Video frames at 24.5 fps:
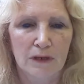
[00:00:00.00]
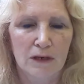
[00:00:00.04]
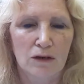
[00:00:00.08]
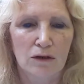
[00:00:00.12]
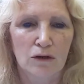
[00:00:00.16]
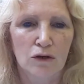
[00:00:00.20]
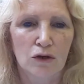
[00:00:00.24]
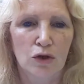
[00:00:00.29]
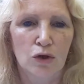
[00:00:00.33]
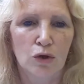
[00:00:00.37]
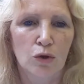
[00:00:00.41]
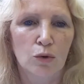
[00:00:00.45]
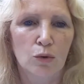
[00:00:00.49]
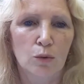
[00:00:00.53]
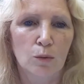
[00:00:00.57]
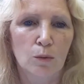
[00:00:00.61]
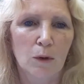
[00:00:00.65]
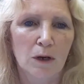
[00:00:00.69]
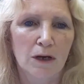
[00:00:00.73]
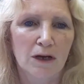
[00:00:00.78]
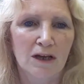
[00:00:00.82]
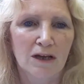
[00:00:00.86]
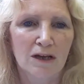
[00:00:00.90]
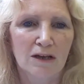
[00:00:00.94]
Q
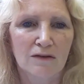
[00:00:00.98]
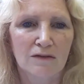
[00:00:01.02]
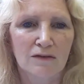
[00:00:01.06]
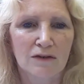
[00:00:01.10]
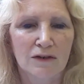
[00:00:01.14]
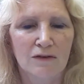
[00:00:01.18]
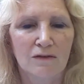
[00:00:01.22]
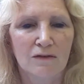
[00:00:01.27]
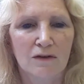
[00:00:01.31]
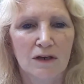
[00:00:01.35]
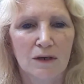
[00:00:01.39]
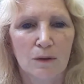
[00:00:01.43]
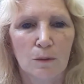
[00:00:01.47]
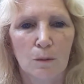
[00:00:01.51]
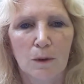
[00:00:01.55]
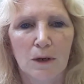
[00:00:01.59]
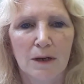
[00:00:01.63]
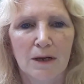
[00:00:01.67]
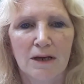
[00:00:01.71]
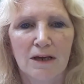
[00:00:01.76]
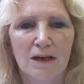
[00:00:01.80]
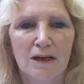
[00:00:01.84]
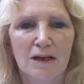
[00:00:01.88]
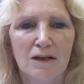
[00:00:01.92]
waves, V
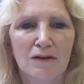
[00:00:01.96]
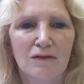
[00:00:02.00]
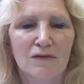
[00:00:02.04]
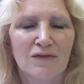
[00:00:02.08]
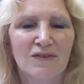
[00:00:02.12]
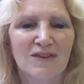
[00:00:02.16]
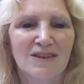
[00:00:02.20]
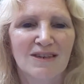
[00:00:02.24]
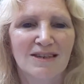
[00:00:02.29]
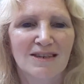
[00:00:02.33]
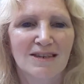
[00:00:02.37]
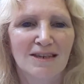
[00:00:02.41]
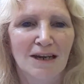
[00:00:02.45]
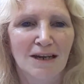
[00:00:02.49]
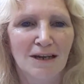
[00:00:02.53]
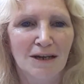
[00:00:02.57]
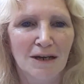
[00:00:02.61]
waves,